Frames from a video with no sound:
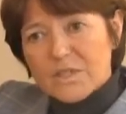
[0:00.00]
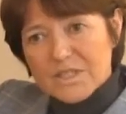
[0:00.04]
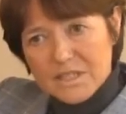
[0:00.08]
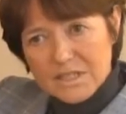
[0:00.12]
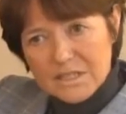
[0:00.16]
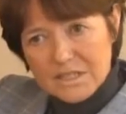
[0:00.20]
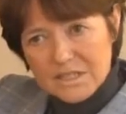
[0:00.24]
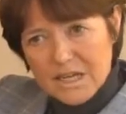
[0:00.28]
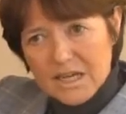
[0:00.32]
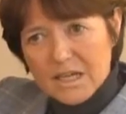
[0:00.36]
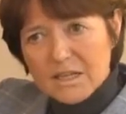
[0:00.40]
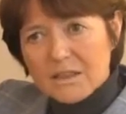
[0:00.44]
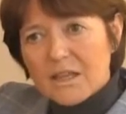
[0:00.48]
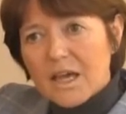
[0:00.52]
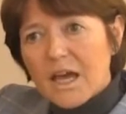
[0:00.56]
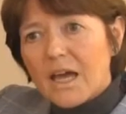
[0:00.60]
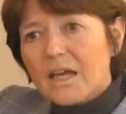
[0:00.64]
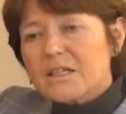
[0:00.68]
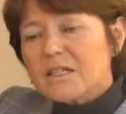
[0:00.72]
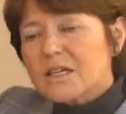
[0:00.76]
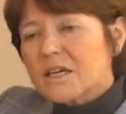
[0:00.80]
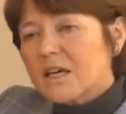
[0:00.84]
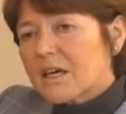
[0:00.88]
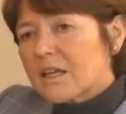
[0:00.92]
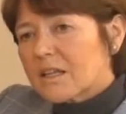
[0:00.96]
we sustain
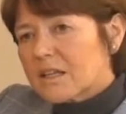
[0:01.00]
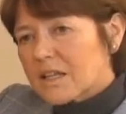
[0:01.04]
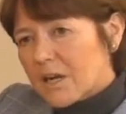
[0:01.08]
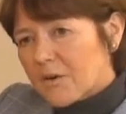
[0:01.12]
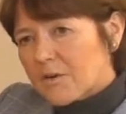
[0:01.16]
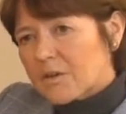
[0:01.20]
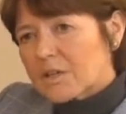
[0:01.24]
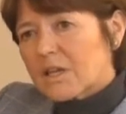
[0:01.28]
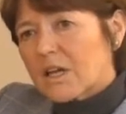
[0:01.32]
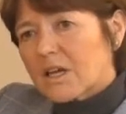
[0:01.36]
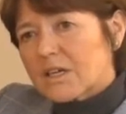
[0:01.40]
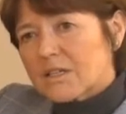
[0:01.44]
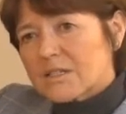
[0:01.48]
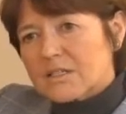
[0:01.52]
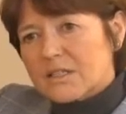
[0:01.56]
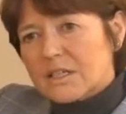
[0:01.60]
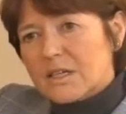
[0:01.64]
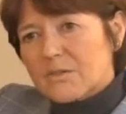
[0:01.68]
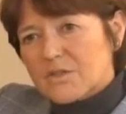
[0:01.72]
that. Therein lies